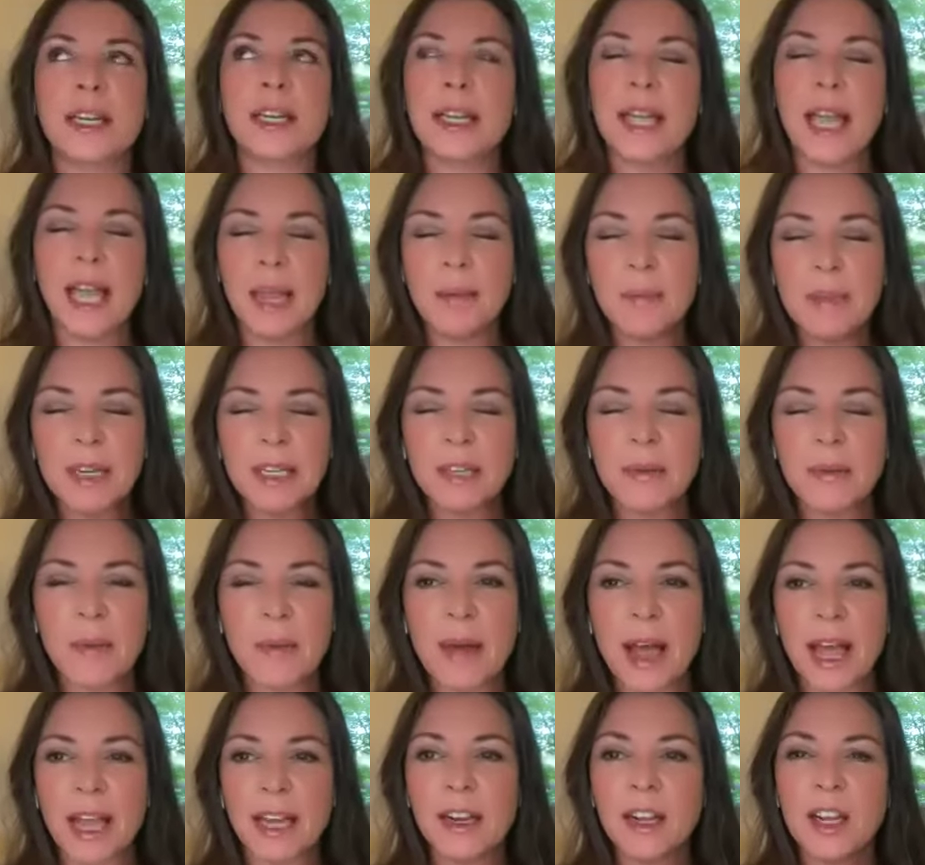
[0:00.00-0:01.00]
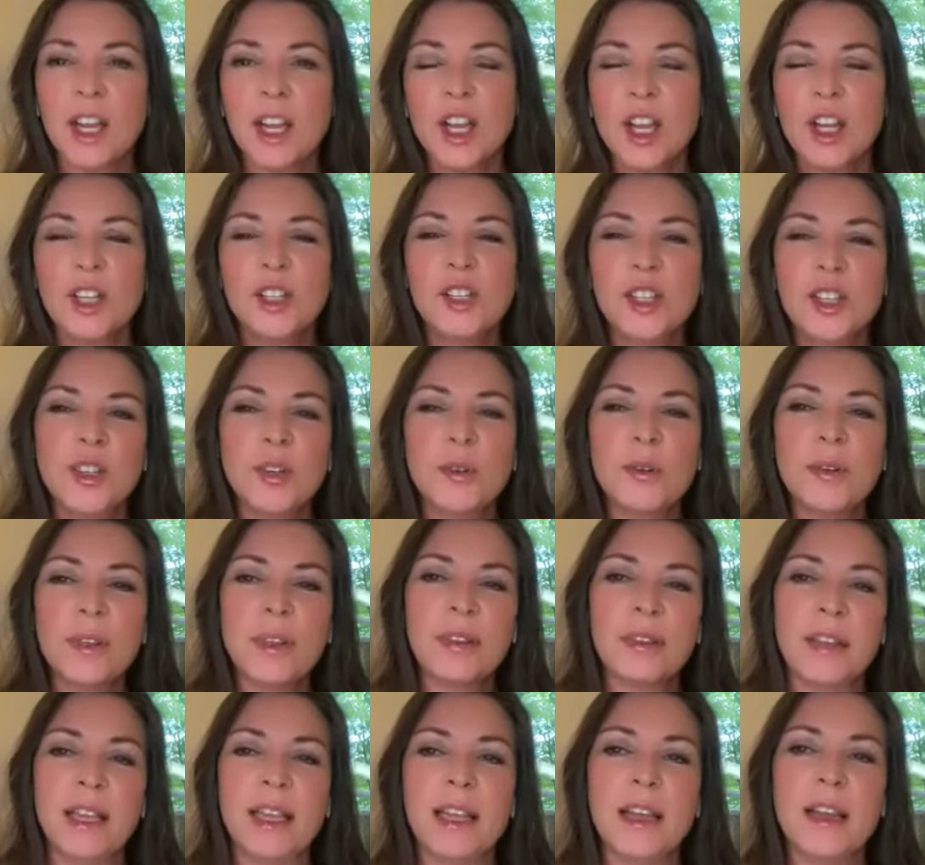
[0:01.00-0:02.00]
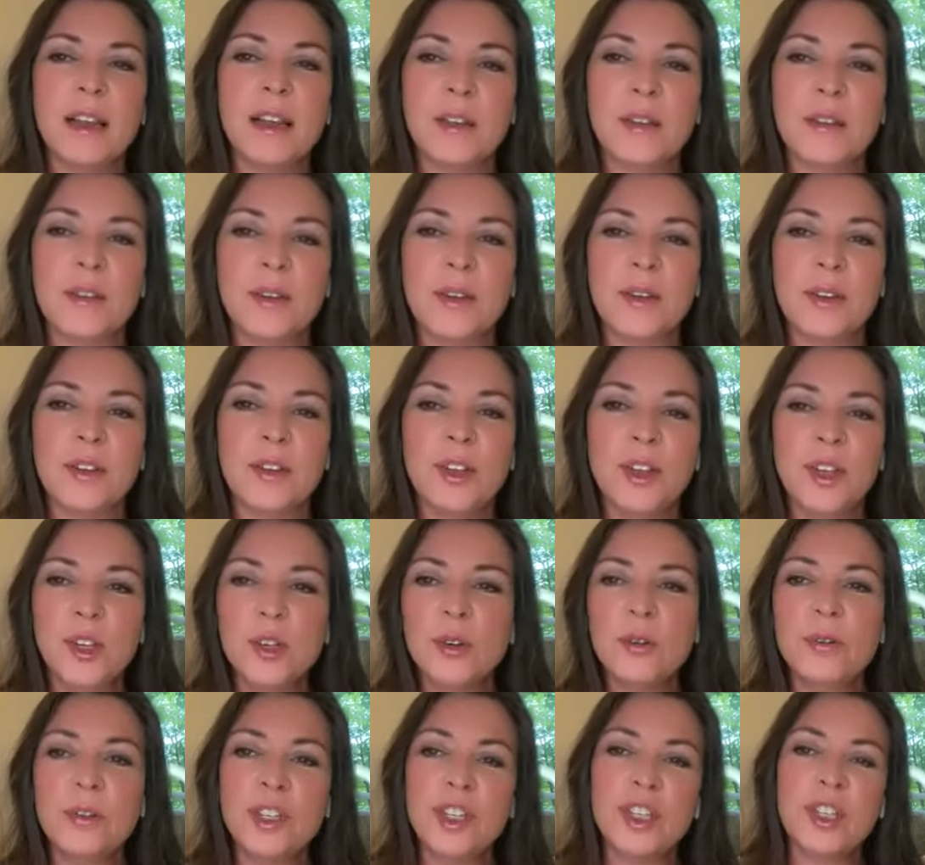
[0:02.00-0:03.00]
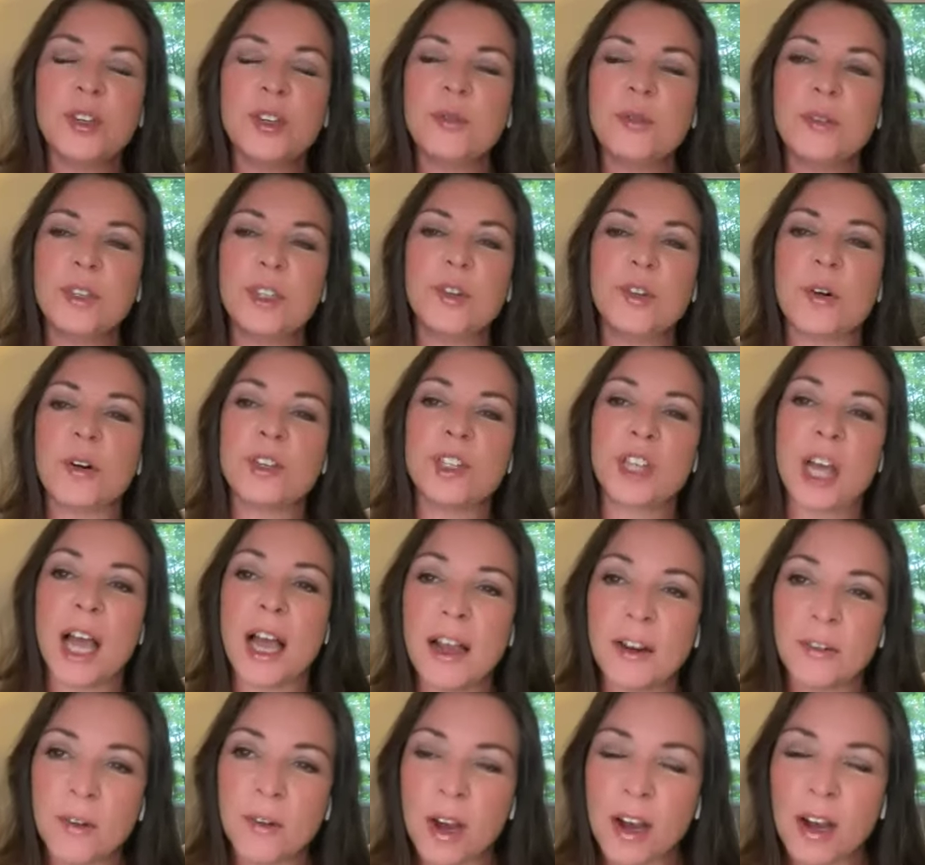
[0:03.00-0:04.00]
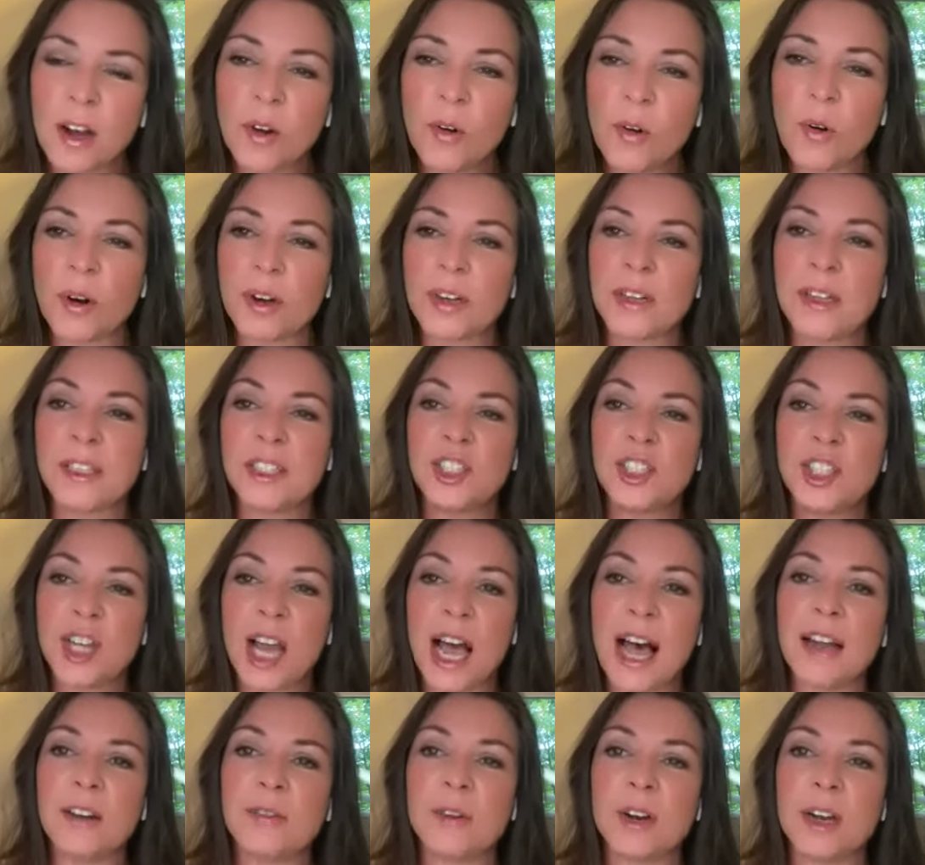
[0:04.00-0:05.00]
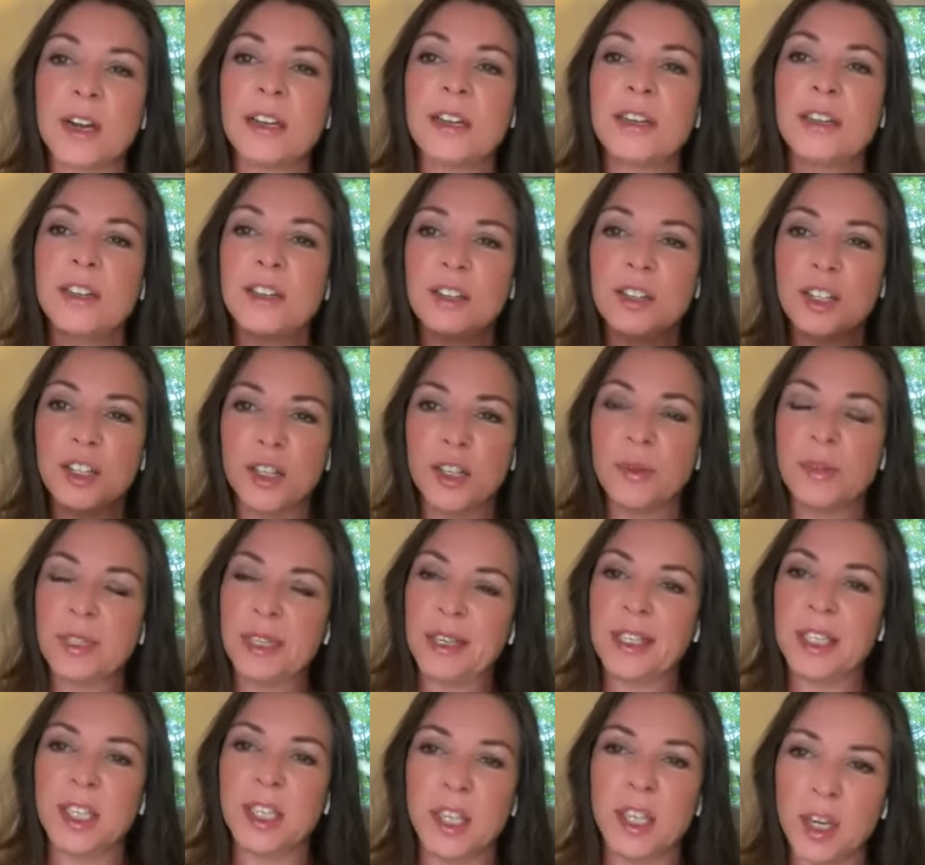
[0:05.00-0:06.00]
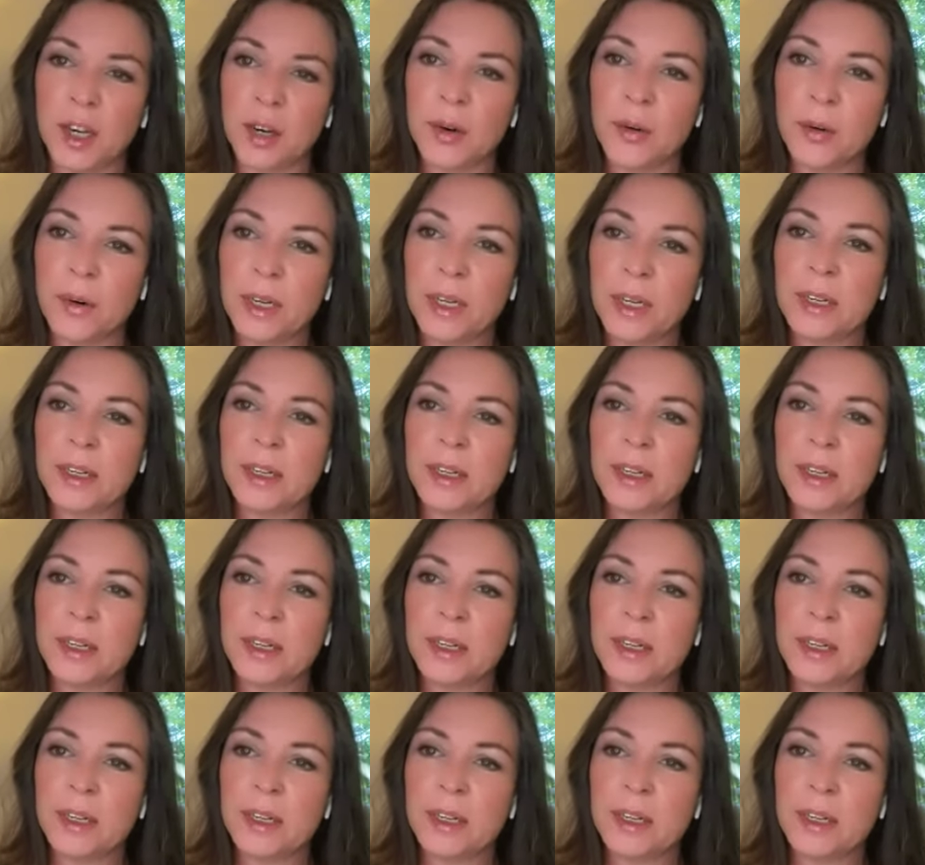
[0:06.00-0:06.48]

It came into my mind. Do you think you choose your genre or the genre chooses you?